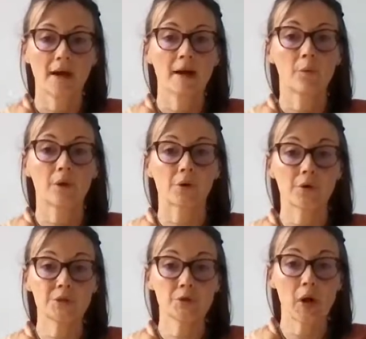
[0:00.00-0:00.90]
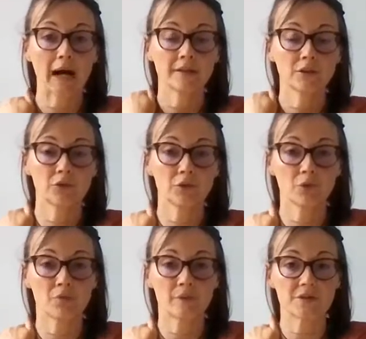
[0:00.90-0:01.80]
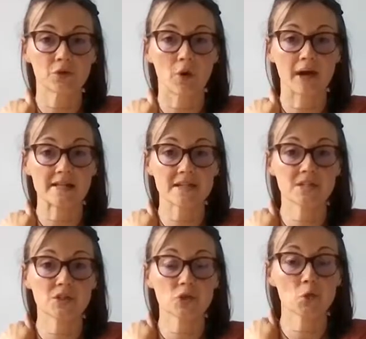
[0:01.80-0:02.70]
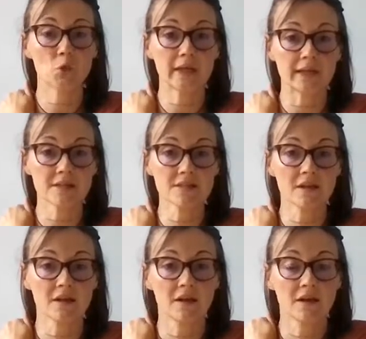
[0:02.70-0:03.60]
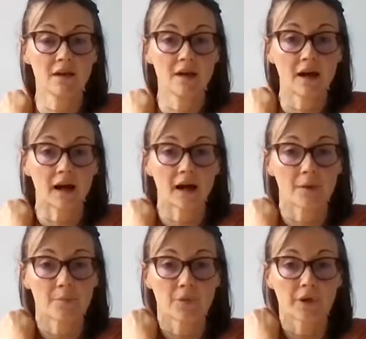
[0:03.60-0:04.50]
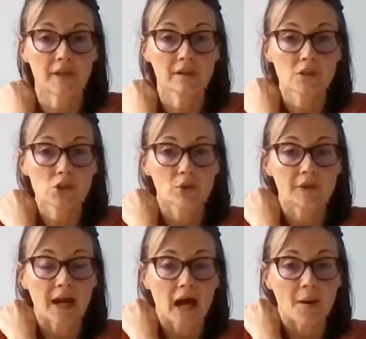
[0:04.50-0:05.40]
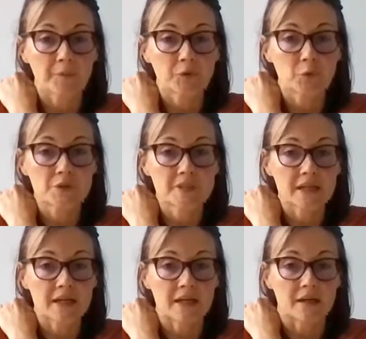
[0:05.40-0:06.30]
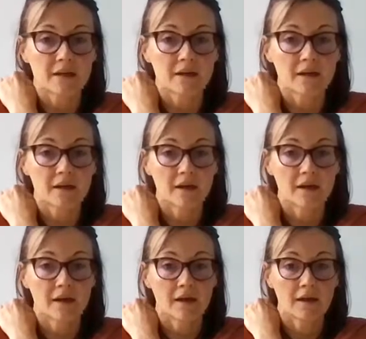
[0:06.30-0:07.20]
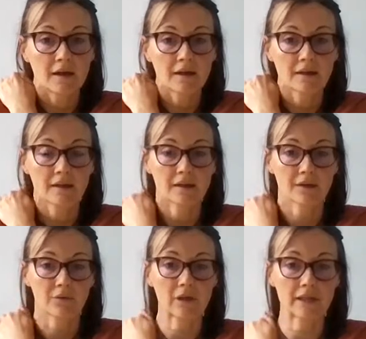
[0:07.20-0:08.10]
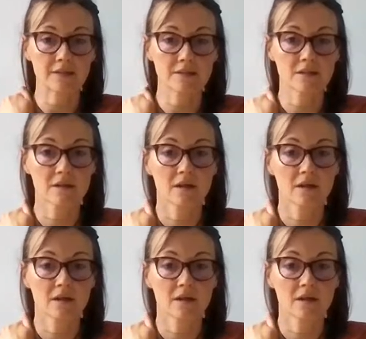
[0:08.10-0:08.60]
We are going to add to the movement. So as I squeeze, I'm bringing the shoulder up towards the ear and then I release.